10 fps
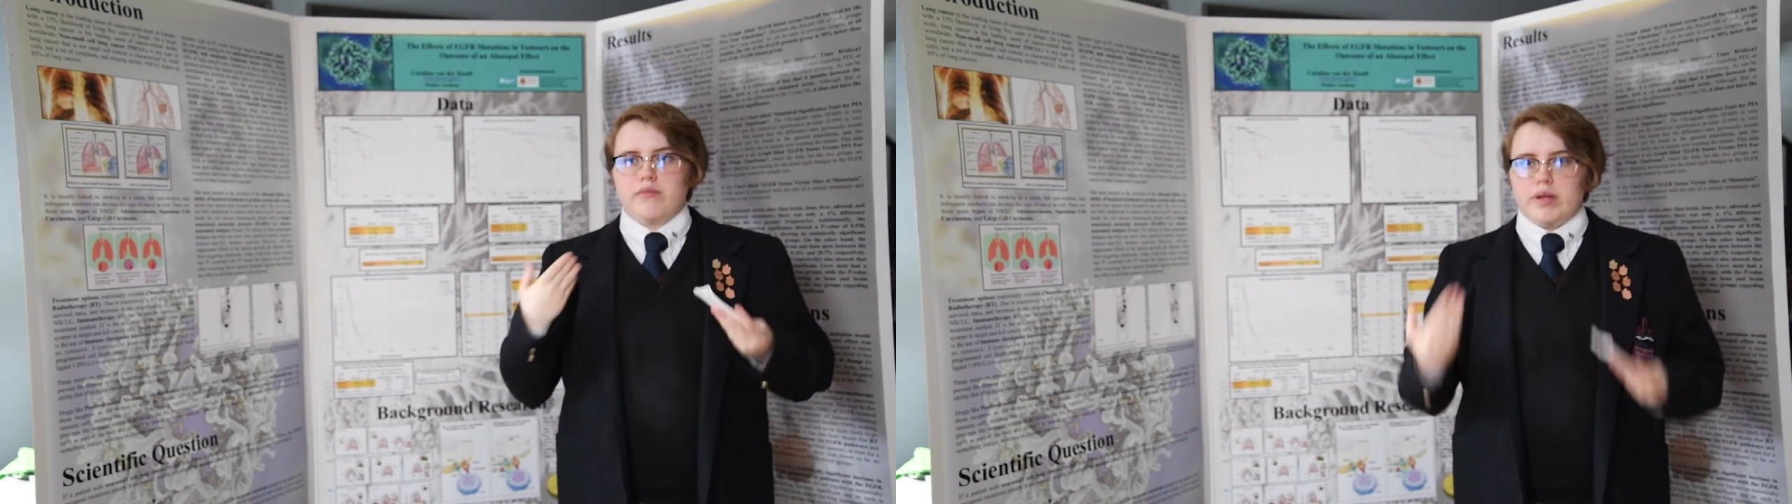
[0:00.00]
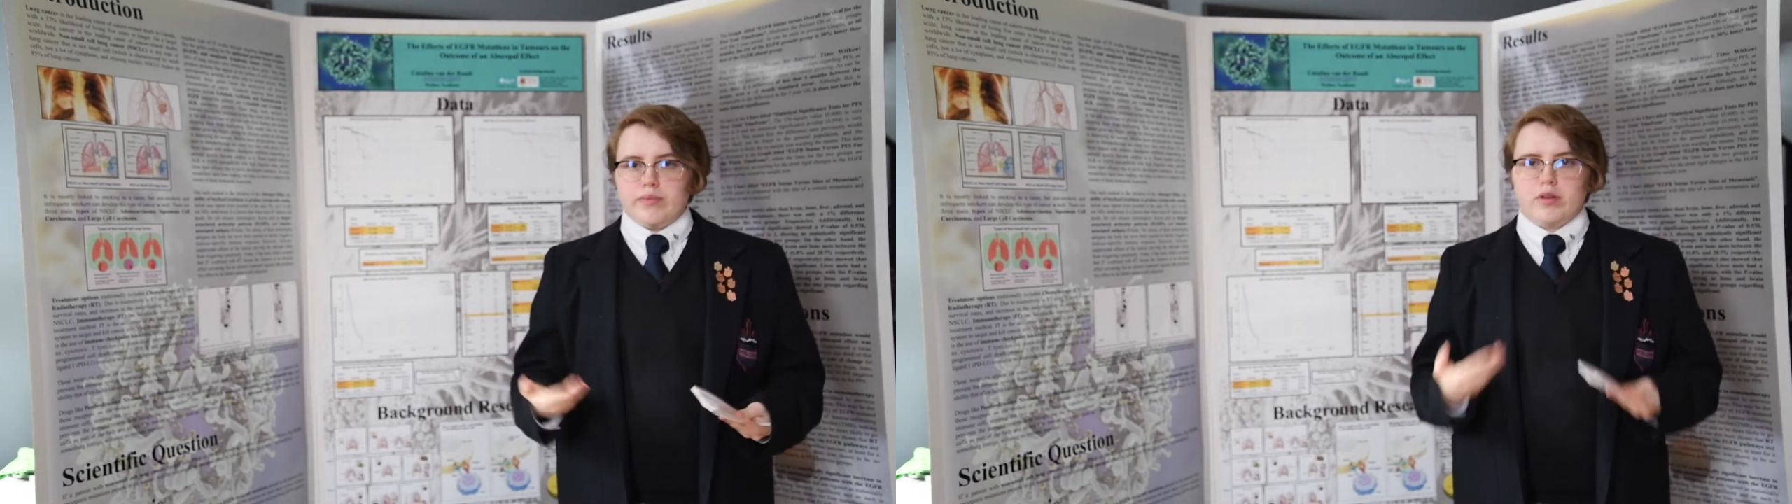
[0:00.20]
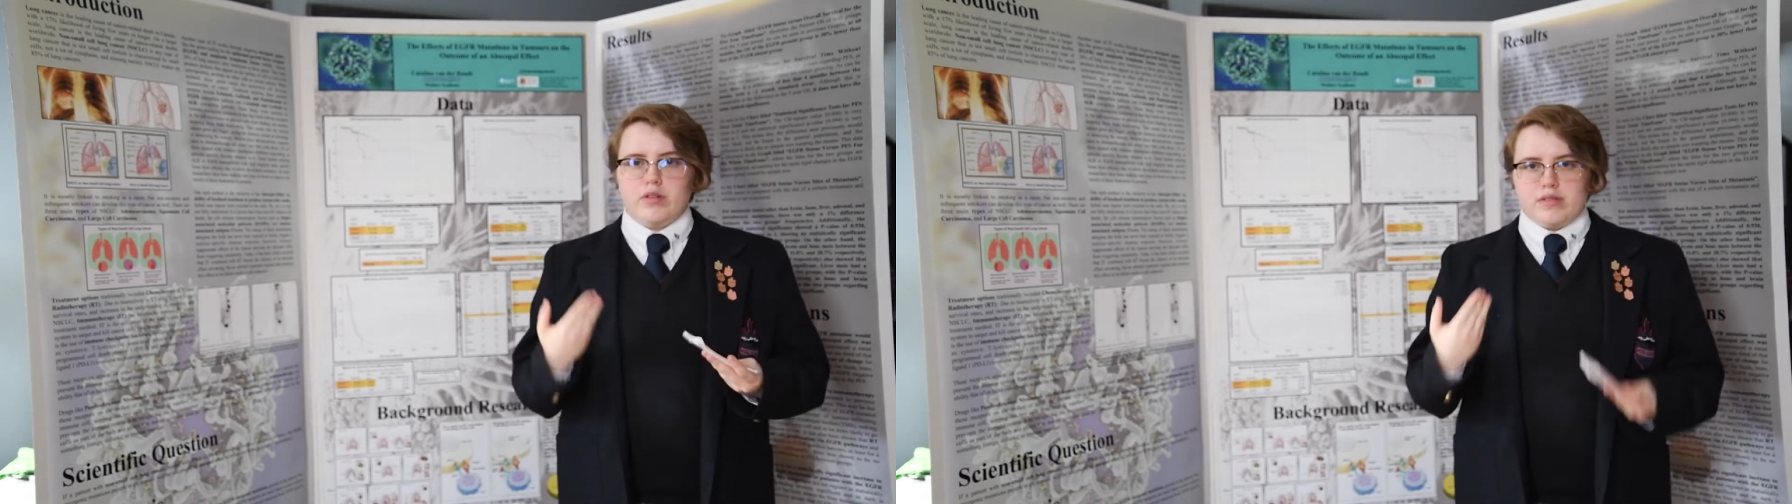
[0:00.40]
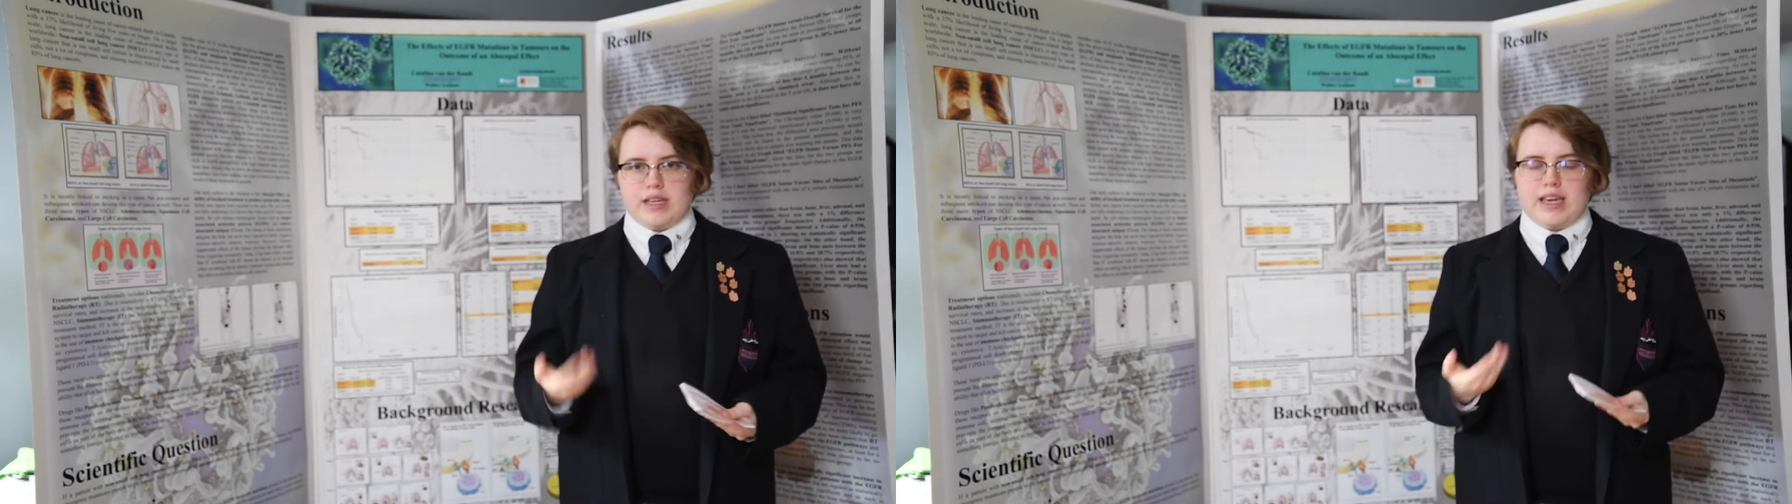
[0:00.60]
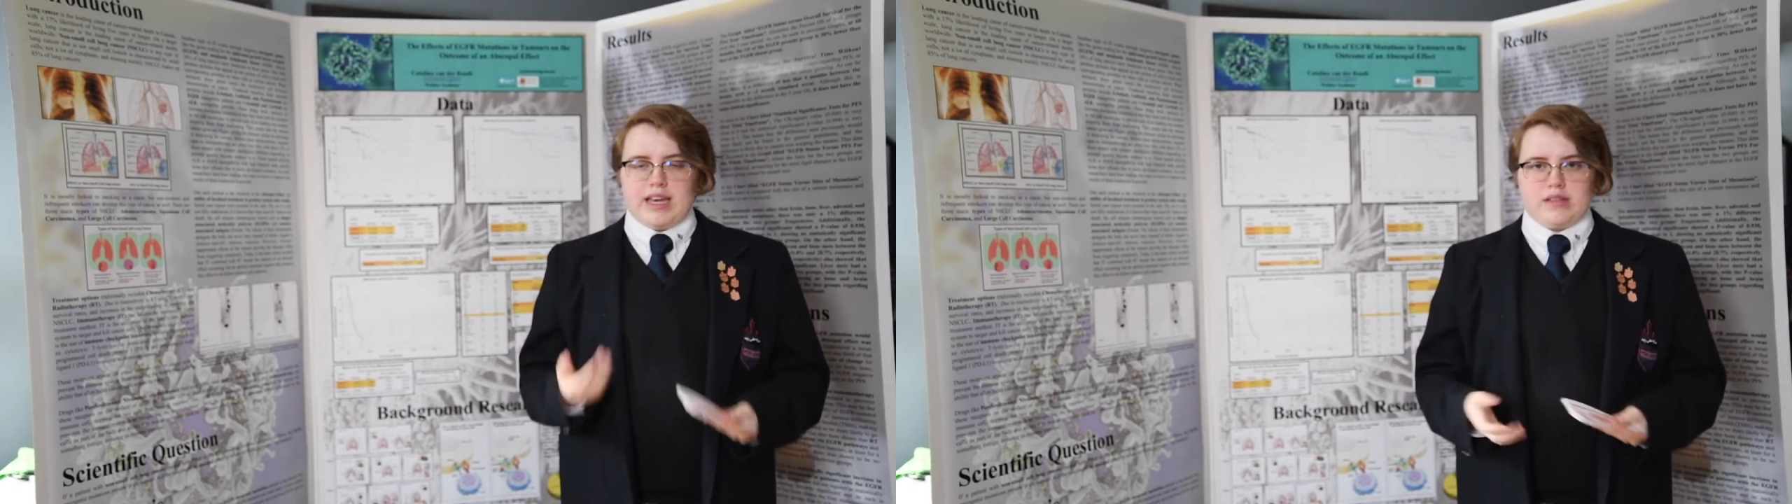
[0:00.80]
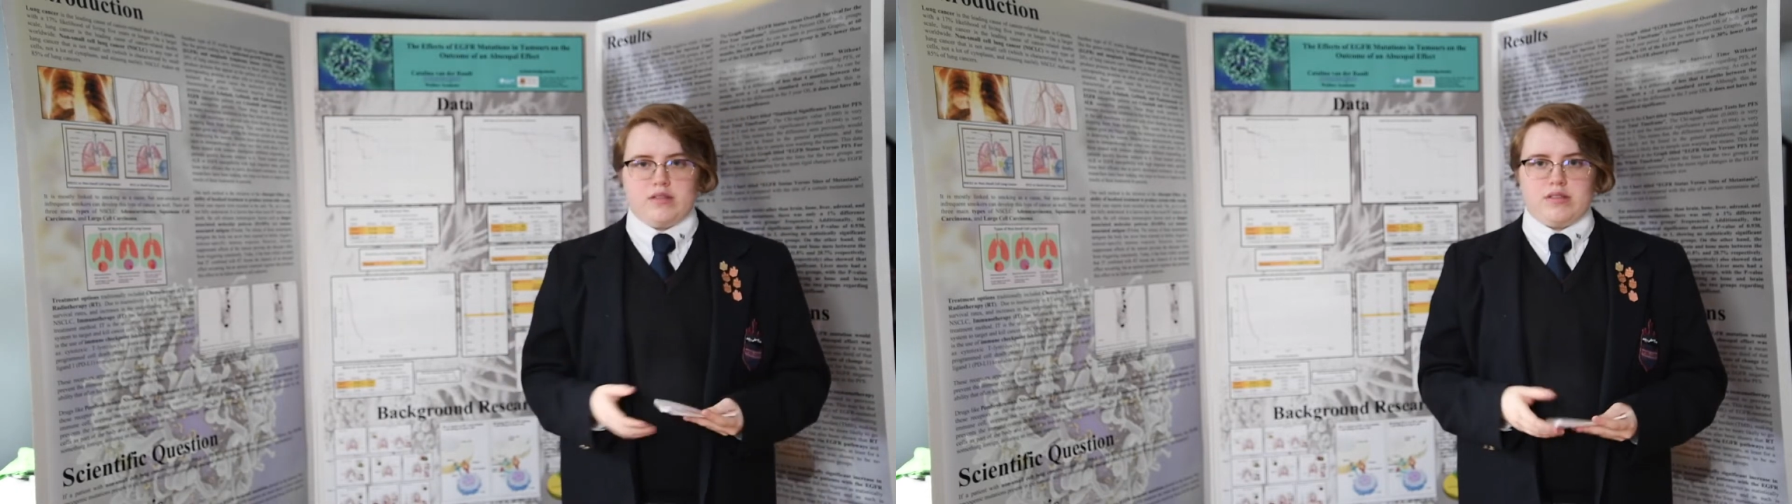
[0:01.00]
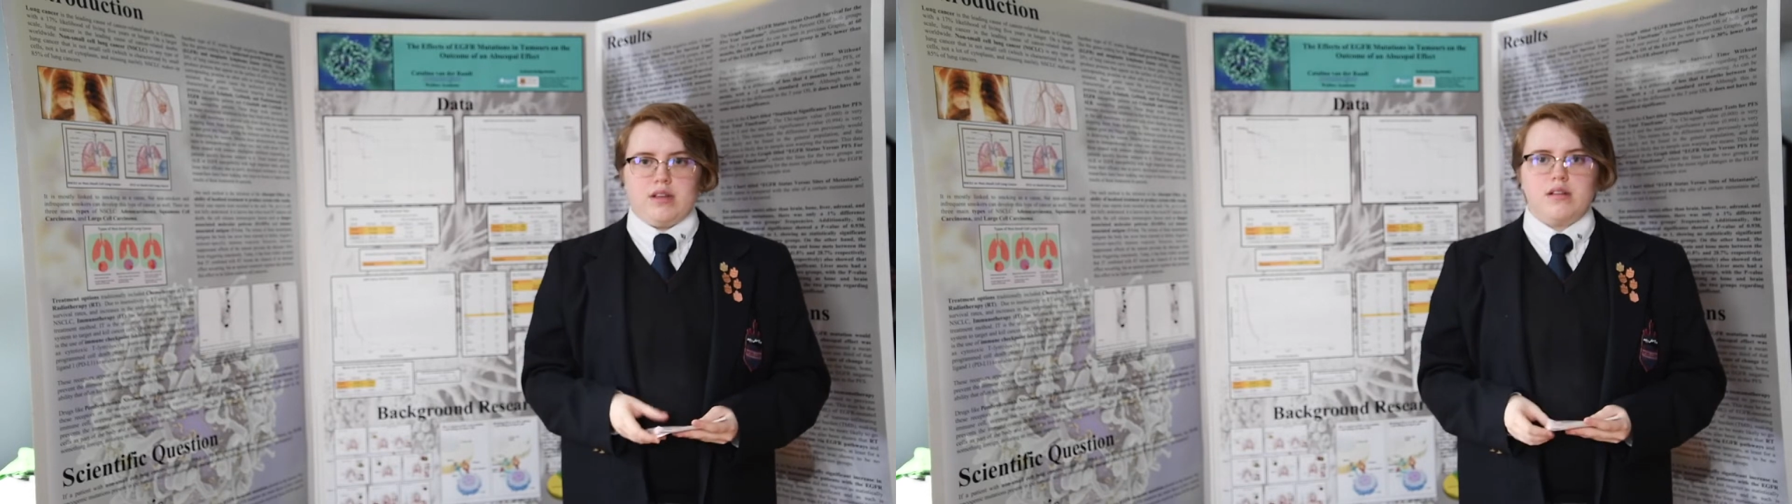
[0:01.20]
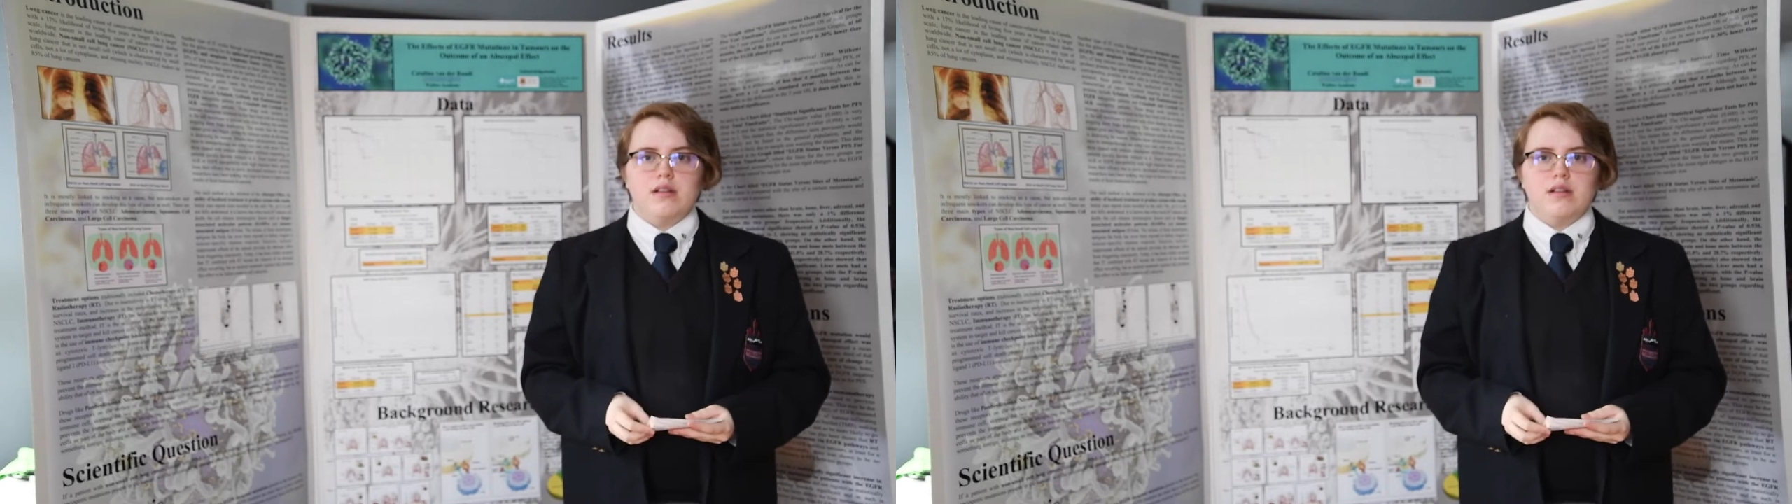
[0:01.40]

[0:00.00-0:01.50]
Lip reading: reproducing cancer cell.